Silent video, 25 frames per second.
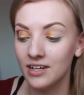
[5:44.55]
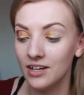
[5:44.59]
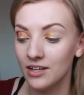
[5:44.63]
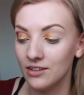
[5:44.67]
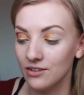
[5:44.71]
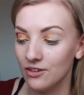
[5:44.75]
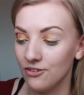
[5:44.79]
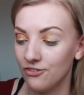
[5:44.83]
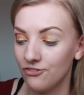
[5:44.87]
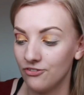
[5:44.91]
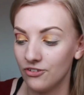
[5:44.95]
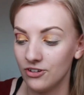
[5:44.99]

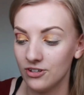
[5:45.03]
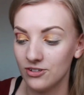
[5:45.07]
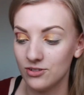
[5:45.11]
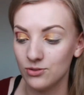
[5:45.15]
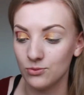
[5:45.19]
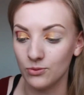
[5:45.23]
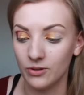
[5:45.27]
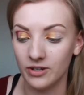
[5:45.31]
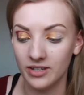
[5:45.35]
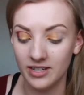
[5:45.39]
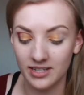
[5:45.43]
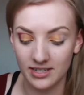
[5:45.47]
The first
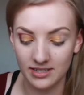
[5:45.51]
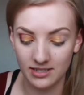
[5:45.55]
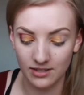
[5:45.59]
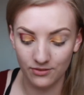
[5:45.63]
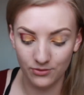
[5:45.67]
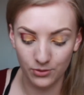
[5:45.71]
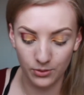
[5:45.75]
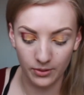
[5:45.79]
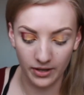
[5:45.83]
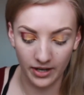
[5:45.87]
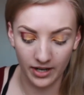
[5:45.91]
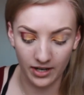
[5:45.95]
one is if
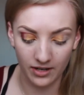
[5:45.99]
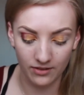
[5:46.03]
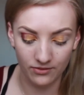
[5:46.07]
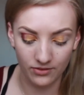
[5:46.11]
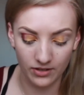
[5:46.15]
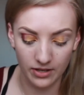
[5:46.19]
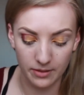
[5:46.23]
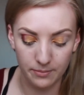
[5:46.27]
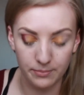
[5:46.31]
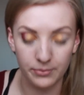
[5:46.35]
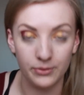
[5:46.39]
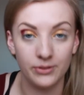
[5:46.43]
you have
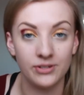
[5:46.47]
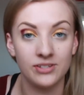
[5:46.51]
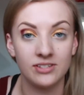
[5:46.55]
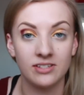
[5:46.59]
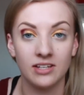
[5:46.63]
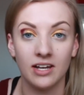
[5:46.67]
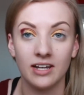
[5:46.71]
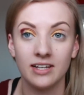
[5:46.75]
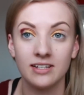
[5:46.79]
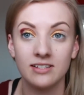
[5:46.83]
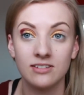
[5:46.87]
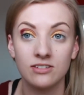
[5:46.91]
a
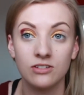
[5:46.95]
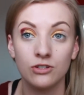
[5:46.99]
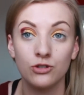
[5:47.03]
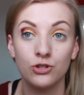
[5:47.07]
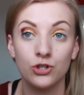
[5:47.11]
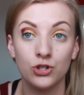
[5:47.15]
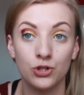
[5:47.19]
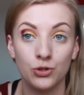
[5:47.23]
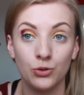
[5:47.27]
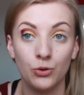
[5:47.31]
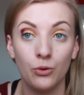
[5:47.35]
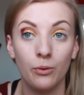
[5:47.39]
precise
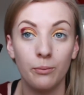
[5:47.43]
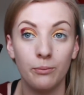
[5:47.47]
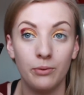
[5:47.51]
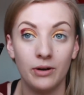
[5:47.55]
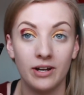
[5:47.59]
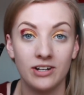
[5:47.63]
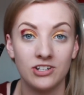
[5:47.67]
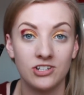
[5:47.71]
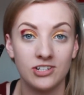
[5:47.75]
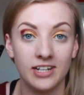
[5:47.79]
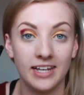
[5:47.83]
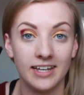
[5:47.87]
short
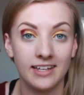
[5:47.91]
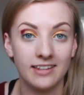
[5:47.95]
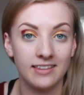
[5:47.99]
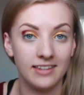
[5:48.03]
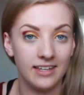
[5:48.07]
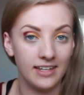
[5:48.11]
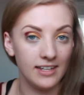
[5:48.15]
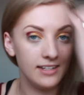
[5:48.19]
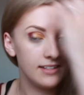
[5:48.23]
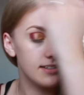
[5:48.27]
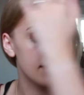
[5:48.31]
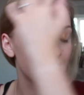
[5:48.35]
brush like
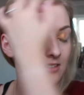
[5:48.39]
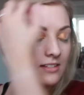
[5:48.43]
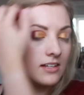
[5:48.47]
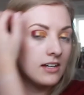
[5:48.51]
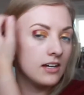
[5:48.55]
this,